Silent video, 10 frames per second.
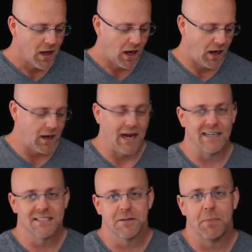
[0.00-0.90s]

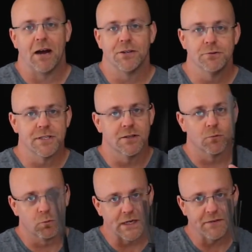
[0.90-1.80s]
And it's about using the
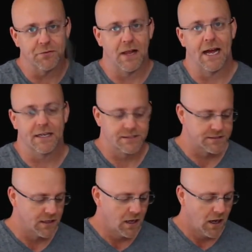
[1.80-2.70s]
reflex